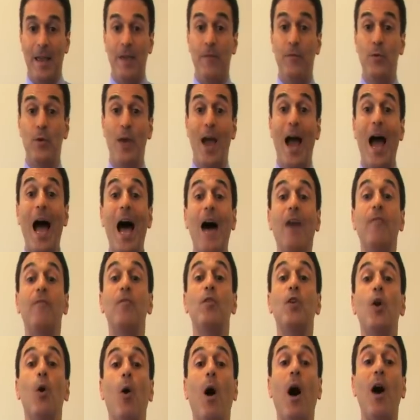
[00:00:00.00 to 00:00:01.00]
if you
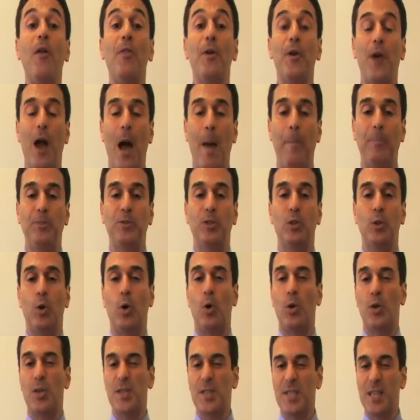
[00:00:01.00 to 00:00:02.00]
have no other option,
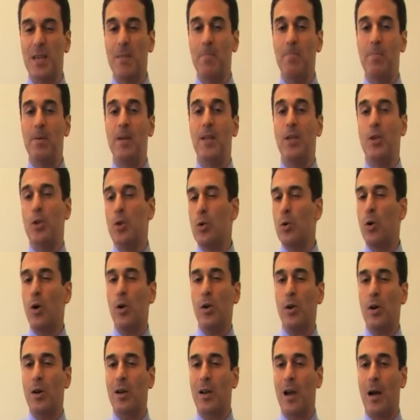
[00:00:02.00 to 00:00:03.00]
or simply you
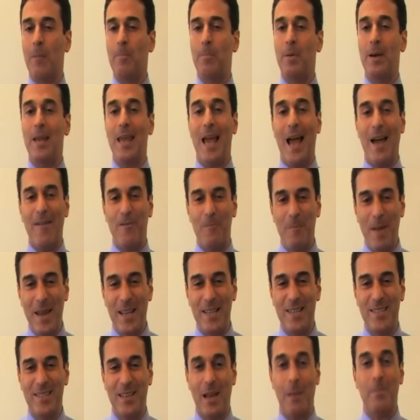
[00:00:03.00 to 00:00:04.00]
or your company have
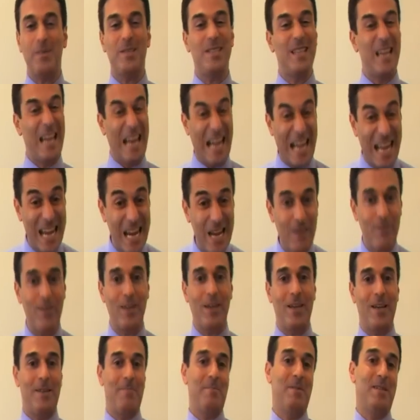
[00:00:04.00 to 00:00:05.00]
made some
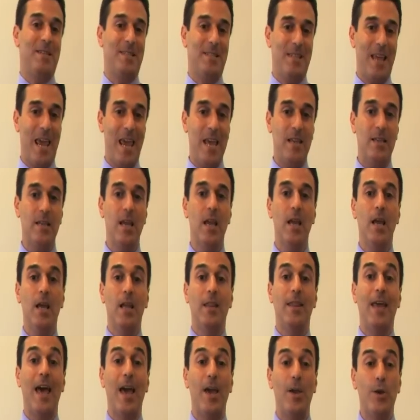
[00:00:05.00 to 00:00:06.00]
significant
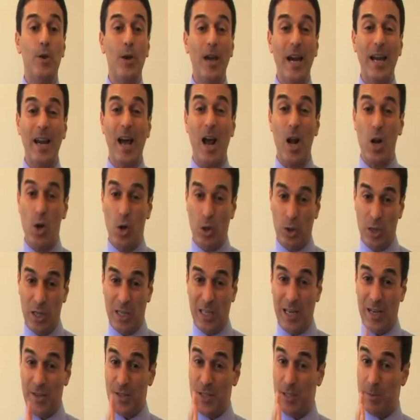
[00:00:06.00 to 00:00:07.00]
mistakes that you cannot look
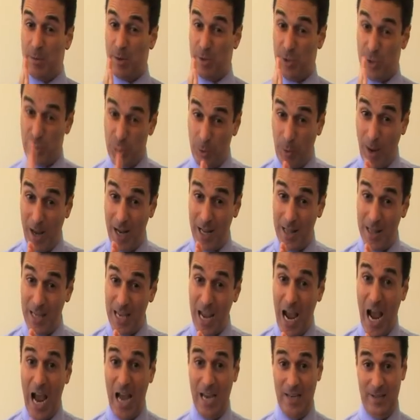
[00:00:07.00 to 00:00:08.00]
the customer straight
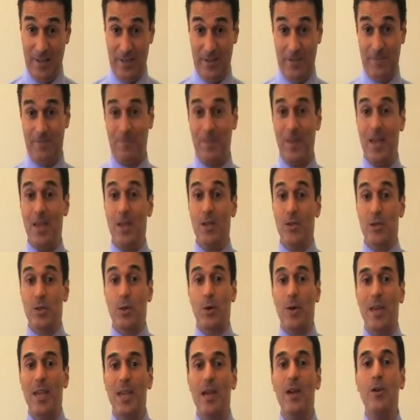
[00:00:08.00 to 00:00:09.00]
in the eyes.
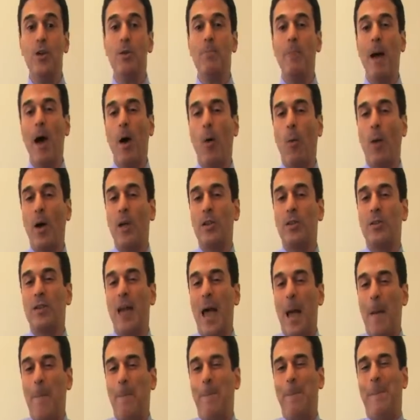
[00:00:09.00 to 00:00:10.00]
So here you might want to
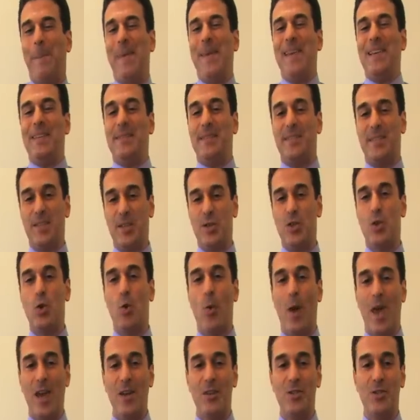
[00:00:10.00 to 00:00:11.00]
appease the
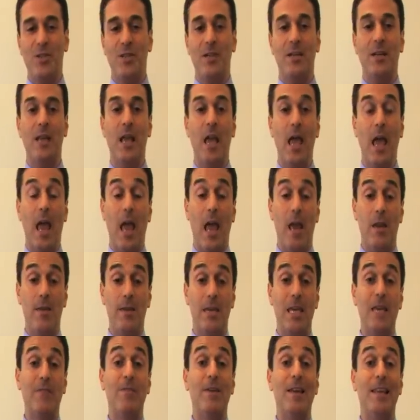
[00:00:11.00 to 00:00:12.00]
situation and
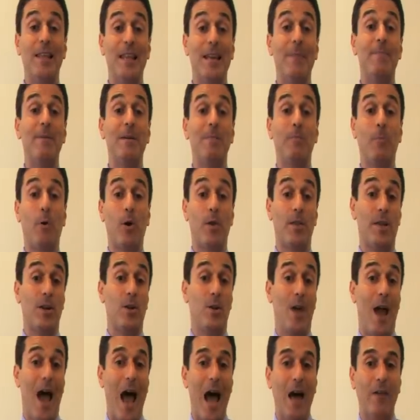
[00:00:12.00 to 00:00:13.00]
you give a little bit more
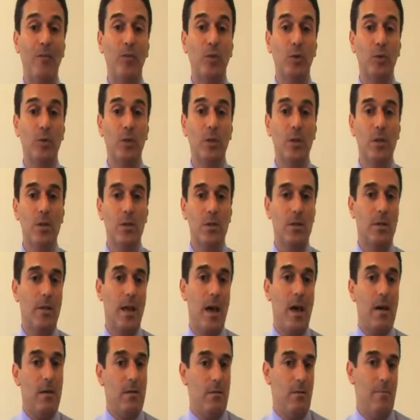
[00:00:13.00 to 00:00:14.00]
than you have to so
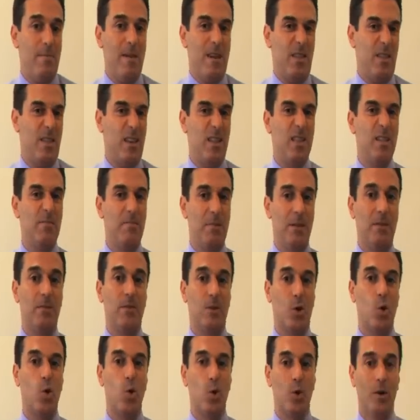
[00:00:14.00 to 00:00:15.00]
that you make things a
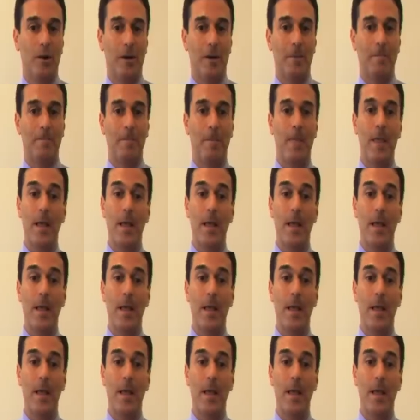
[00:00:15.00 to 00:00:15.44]
bit cooler.